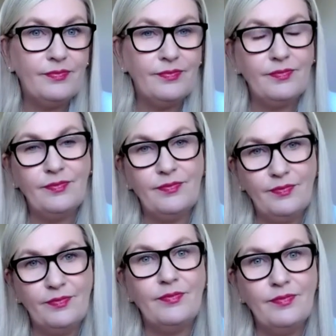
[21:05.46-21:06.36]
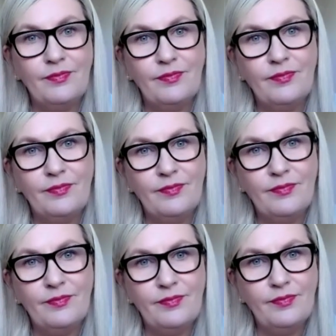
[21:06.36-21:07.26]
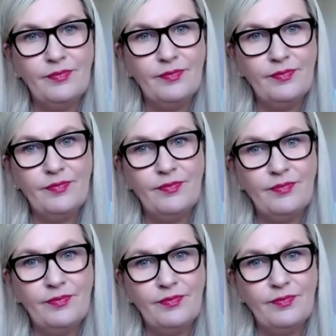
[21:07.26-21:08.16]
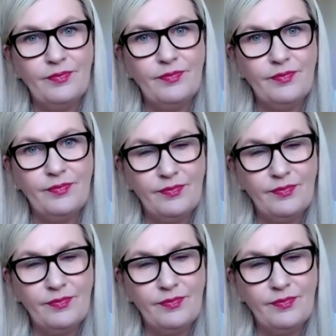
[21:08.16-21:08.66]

This person isn't speaking.